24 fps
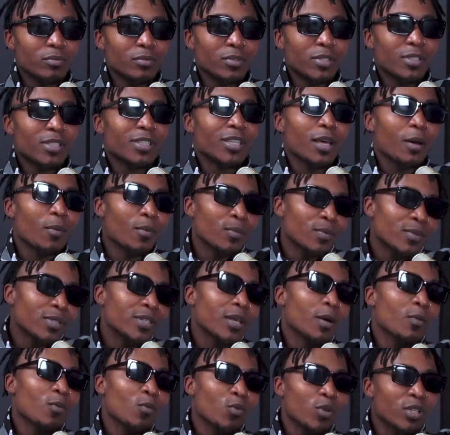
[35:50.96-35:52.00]

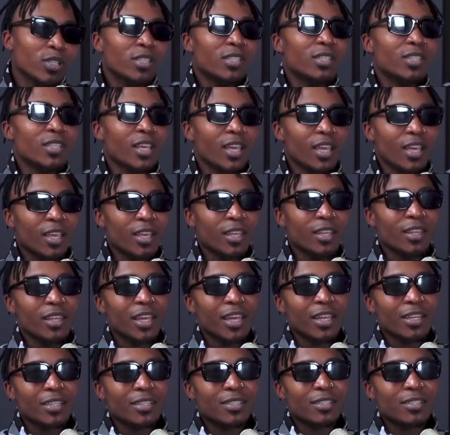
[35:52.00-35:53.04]
some would say
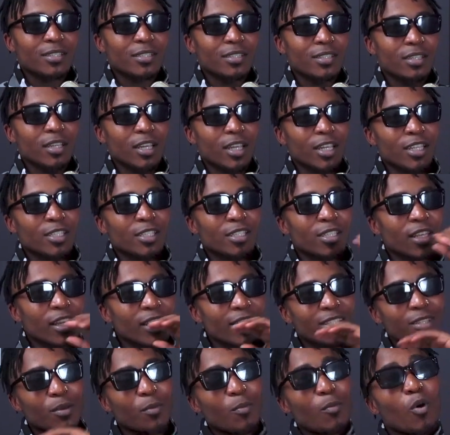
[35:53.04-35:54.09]
that
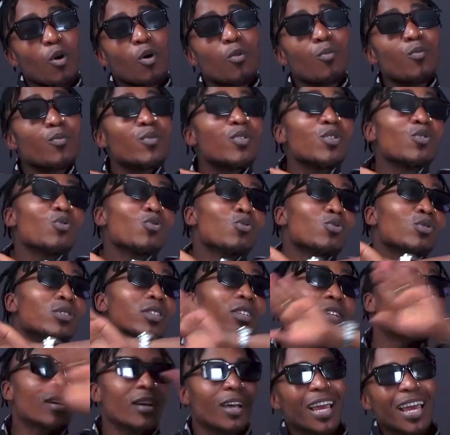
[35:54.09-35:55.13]
it's a more
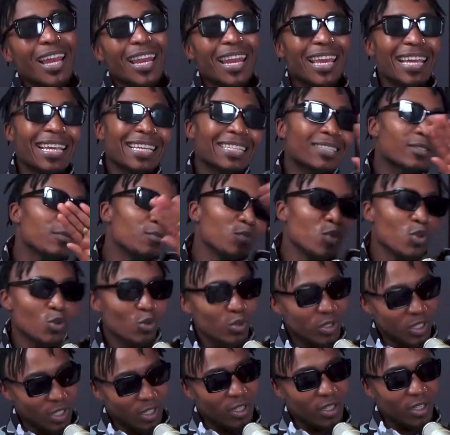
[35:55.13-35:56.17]
music, like it's
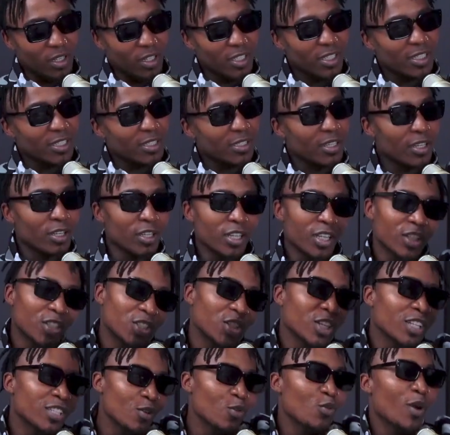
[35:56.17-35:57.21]
music. It's
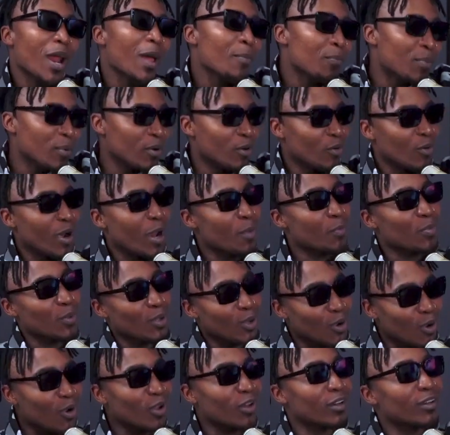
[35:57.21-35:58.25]
just a rapper
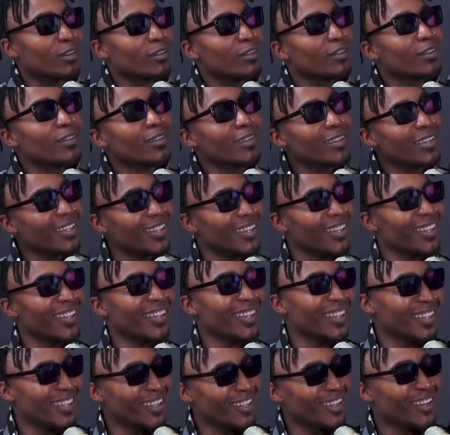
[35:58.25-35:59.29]
rapping on
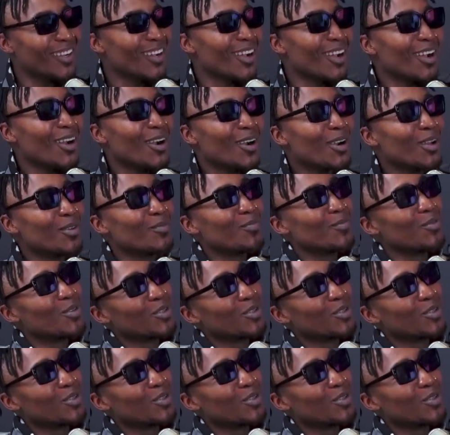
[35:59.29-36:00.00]
on